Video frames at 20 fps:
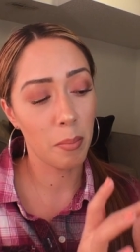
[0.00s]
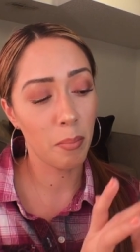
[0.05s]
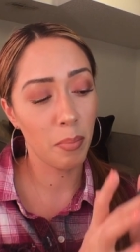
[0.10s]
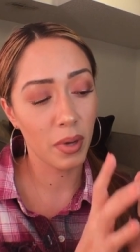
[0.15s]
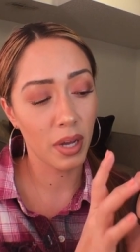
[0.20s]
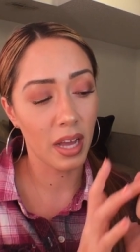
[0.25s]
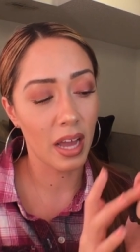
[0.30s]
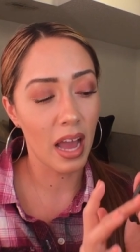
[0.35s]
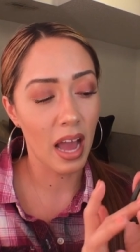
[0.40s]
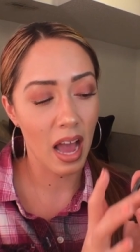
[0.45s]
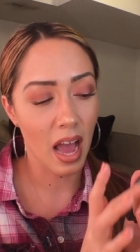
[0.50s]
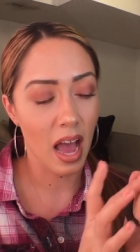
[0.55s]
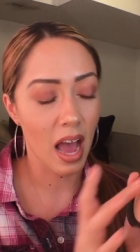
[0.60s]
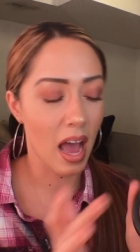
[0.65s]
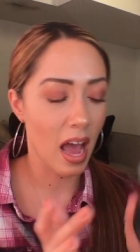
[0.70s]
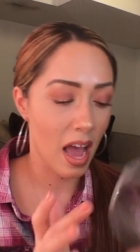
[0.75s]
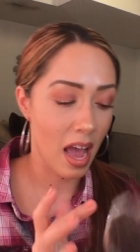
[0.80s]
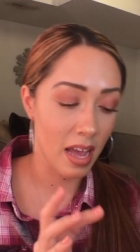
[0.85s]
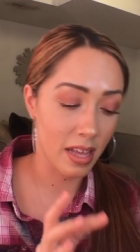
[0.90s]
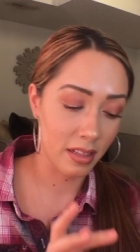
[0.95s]
But
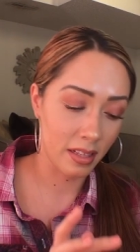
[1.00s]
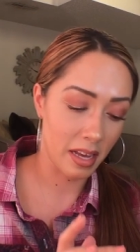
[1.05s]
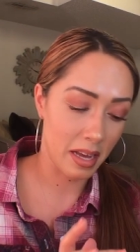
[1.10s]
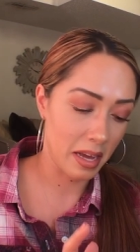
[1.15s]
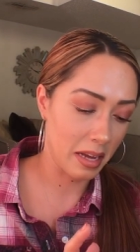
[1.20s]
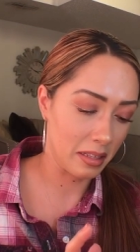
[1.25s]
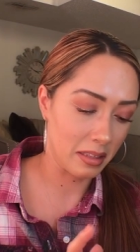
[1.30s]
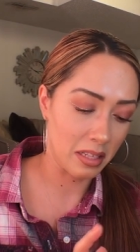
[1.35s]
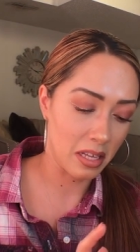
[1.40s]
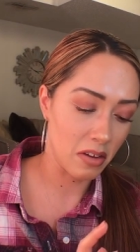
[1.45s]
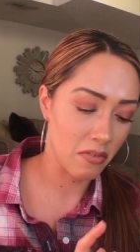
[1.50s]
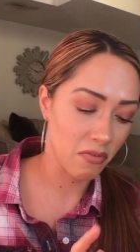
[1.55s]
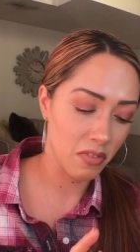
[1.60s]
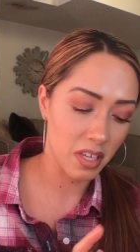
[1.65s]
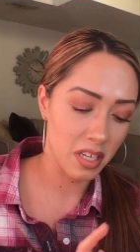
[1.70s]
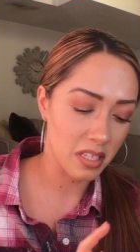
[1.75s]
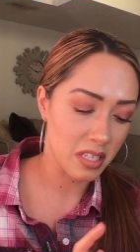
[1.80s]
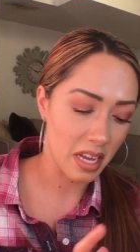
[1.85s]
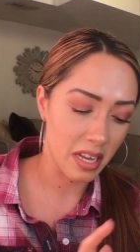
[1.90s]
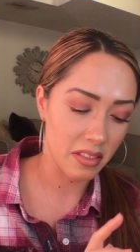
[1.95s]
I love
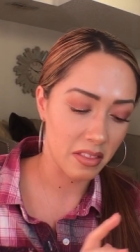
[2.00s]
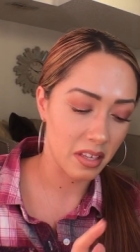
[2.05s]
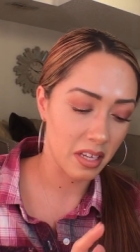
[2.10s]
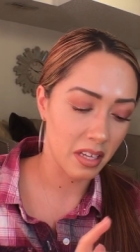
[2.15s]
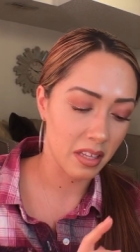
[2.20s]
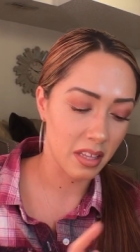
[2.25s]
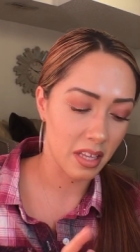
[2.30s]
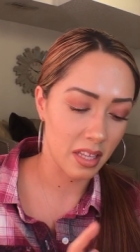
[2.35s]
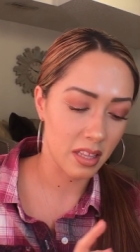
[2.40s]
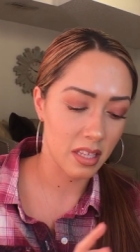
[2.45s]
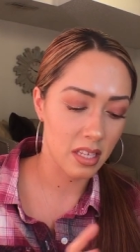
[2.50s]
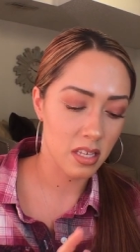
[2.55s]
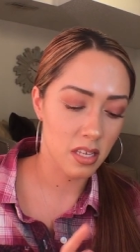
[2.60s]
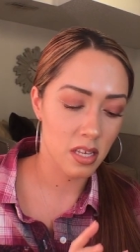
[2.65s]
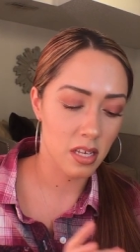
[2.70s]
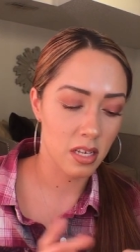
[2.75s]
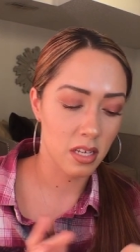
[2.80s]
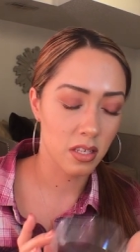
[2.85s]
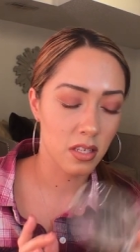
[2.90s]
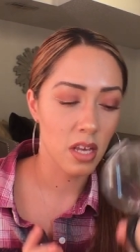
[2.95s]
this. I think that this
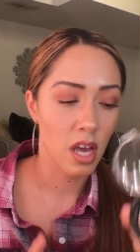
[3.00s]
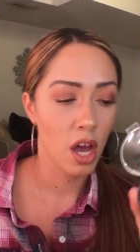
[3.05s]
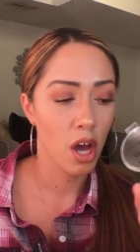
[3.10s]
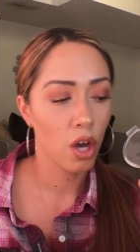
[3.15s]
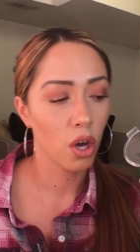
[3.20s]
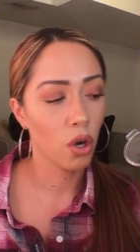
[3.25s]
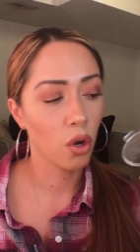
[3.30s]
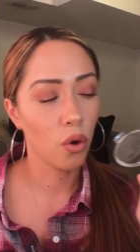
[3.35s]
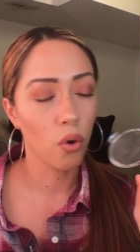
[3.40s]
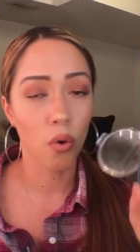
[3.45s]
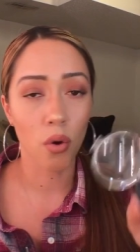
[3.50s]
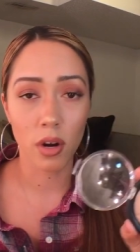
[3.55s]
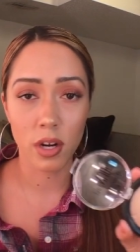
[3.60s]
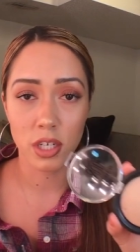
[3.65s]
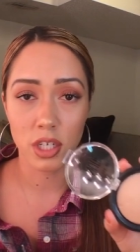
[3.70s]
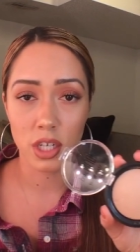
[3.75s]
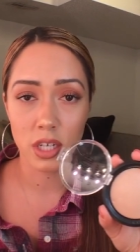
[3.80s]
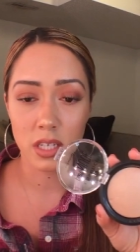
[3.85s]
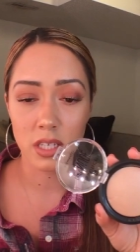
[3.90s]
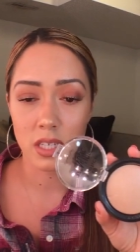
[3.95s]
is
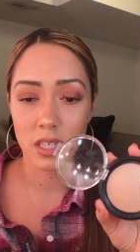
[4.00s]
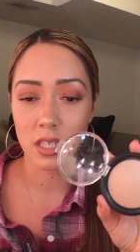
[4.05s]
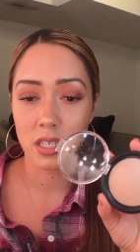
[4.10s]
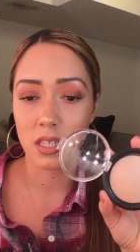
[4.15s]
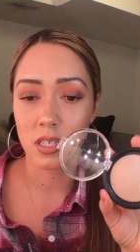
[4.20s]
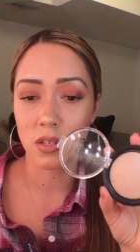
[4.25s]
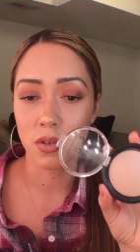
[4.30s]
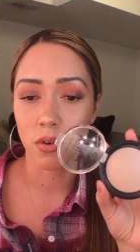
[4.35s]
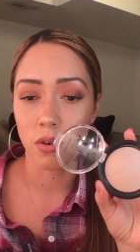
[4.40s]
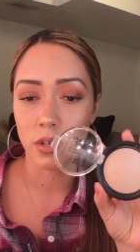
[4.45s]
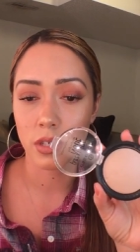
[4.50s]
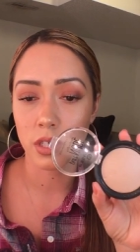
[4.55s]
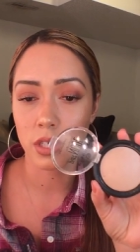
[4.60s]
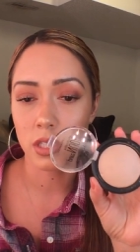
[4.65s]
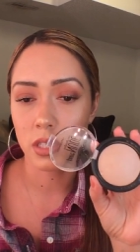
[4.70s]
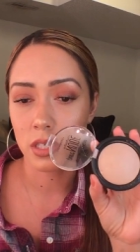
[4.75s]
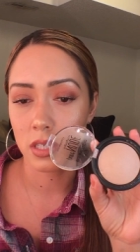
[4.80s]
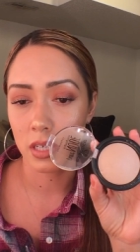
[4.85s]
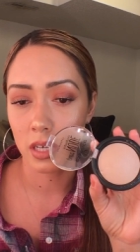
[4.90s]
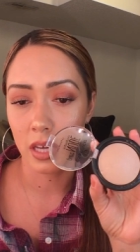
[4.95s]
gorgeous. This is
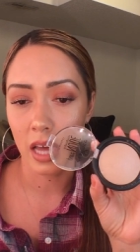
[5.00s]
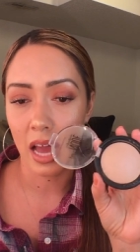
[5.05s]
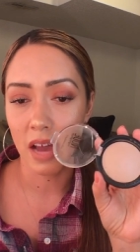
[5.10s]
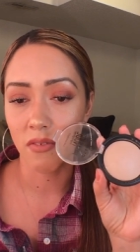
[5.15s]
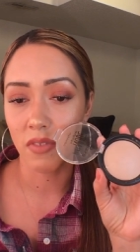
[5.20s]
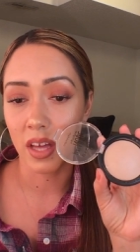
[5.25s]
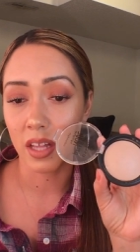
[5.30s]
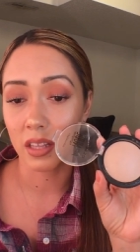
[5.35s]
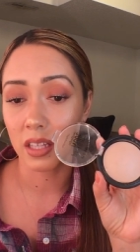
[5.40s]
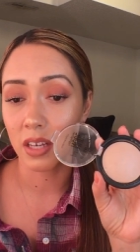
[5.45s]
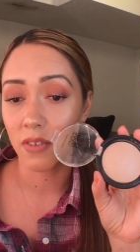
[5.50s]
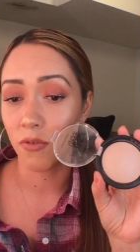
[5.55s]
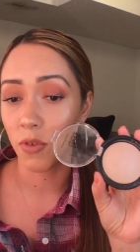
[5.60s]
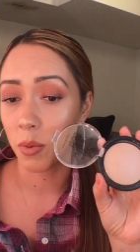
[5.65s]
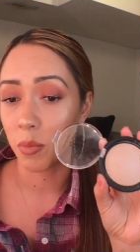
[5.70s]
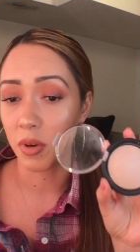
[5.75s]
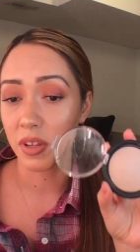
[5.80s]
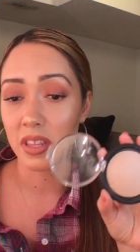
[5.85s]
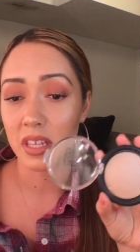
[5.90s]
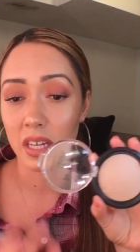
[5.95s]
gorgeous to have that lit
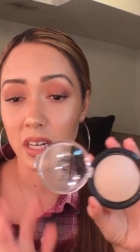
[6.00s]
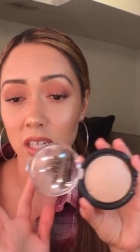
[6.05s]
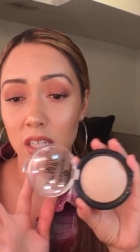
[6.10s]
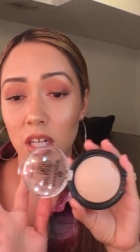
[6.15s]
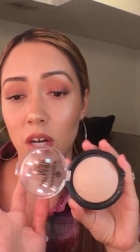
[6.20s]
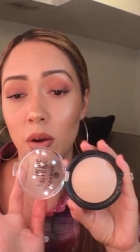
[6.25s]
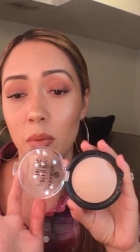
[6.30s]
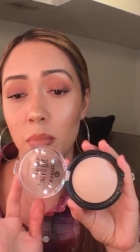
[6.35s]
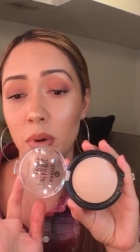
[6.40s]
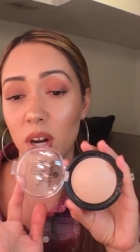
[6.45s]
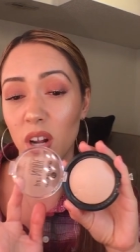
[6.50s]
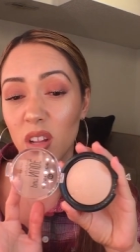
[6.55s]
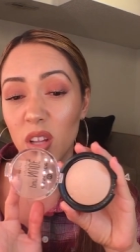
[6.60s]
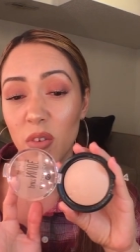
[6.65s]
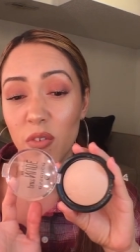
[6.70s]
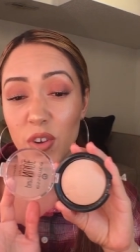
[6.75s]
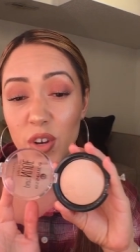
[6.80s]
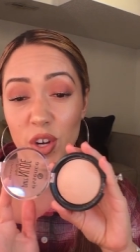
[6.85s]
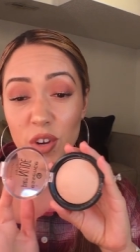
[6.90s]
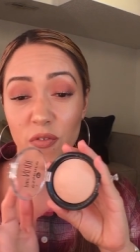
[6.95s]
from within glow and put all
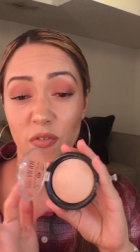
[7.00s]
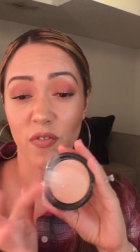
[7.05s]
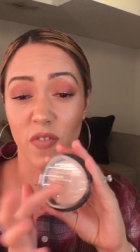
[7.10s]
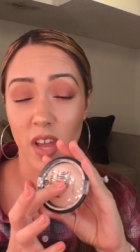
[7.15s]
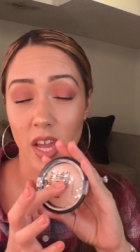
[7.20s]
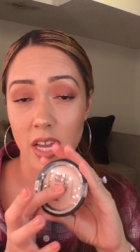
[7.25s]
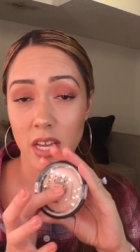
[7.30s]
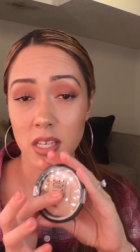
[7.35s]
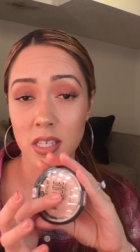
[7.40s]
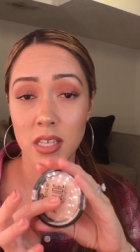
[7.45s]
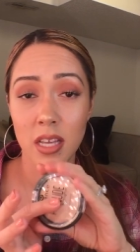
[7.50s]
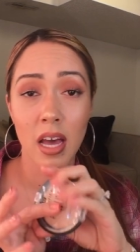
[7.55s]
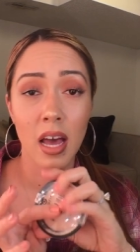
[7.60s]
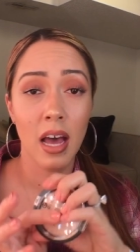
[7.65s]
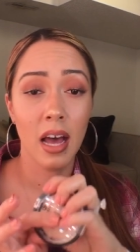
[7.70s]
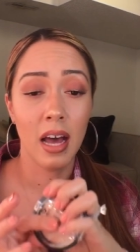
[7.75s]
over your face.